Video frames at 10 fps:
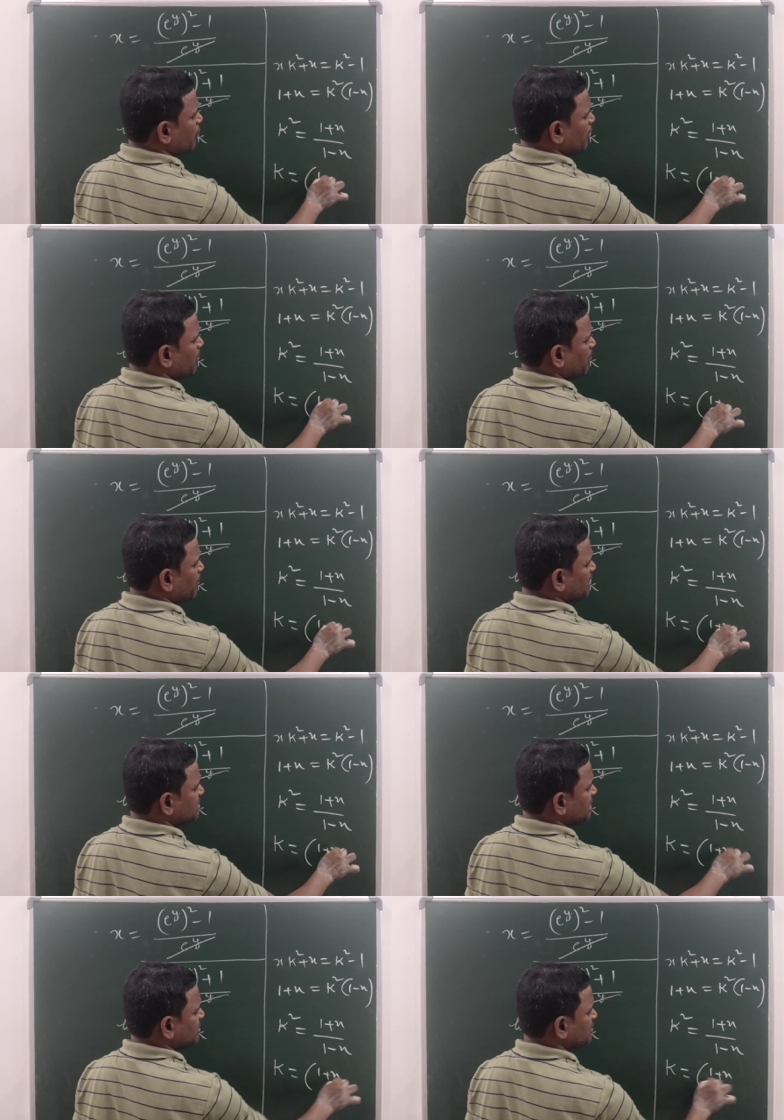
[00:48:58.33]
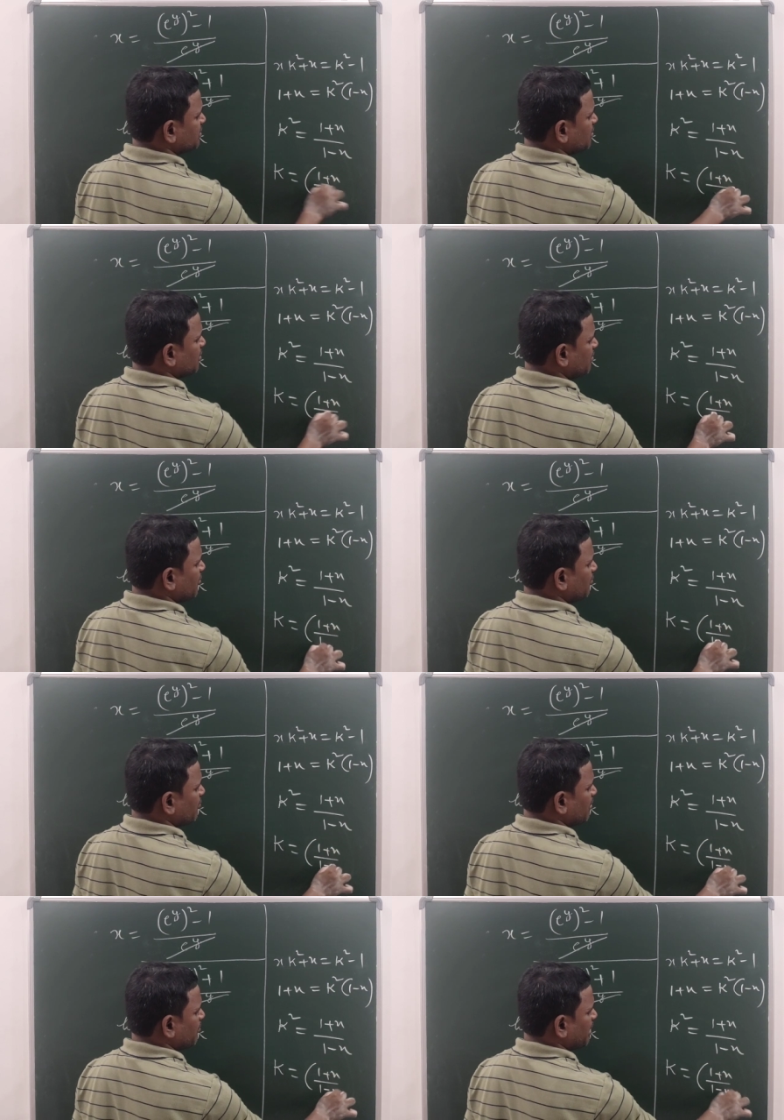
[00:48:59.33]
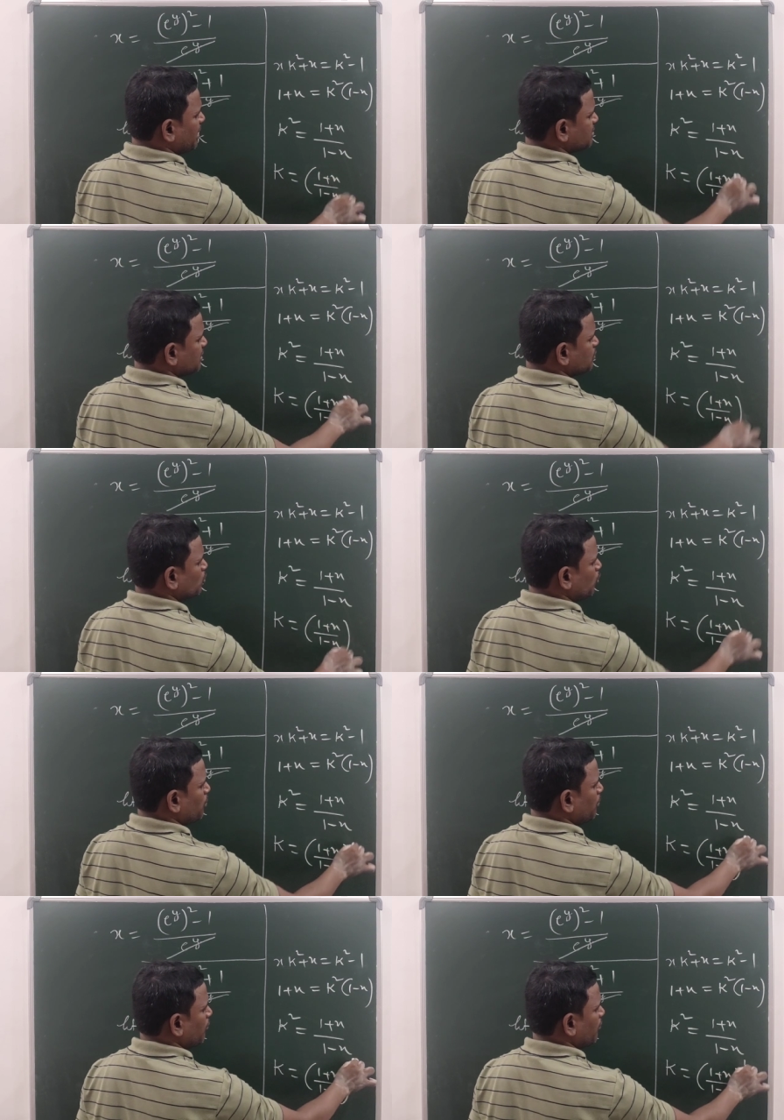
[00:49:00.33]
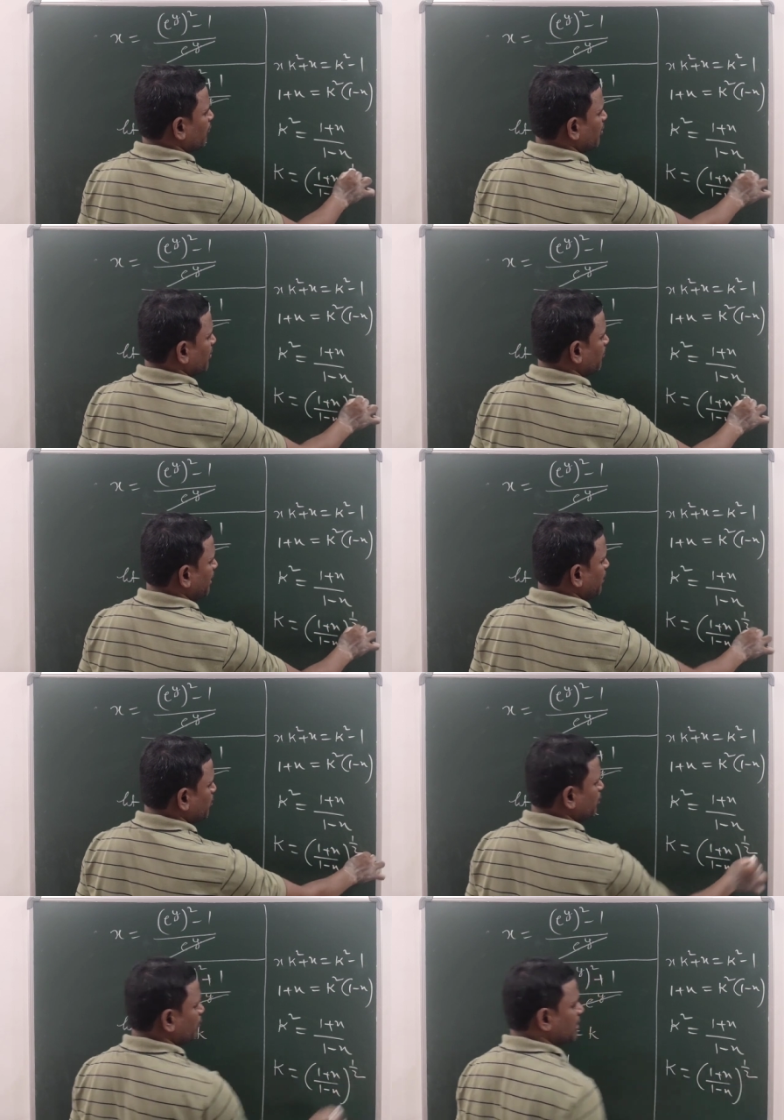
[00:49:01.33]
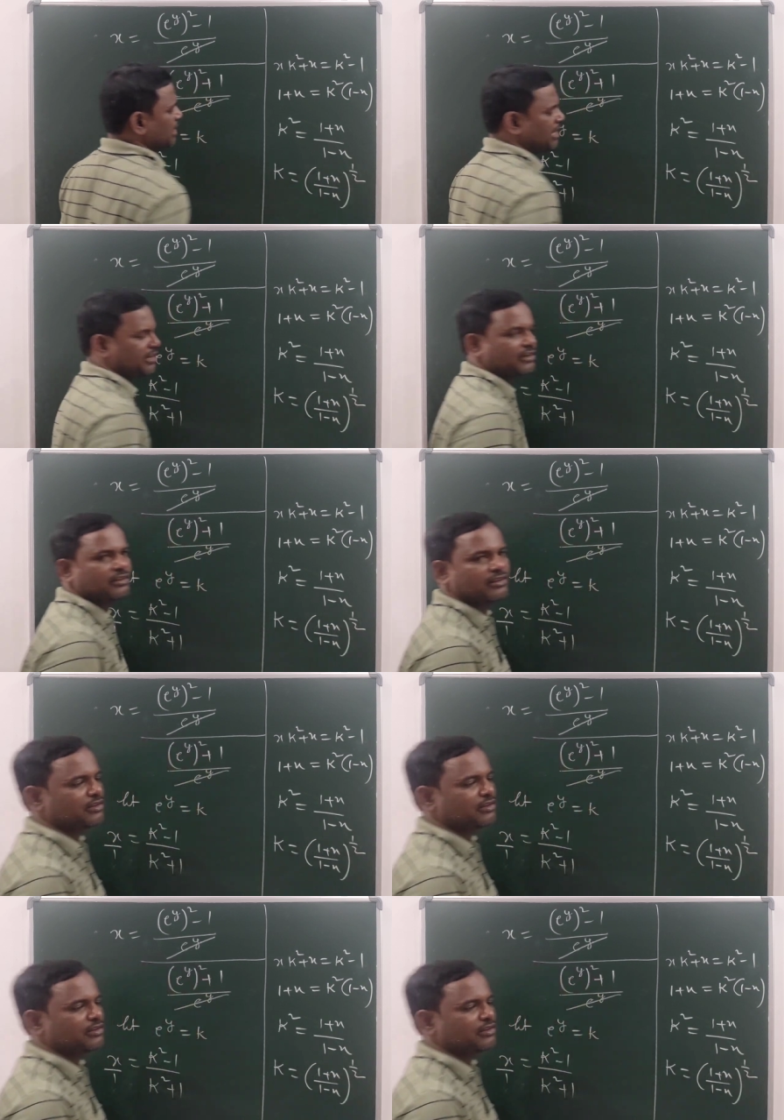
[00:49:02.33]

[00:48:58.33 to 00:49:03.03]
1 plus x, 1 minus x whole power 1 by 2 you will get.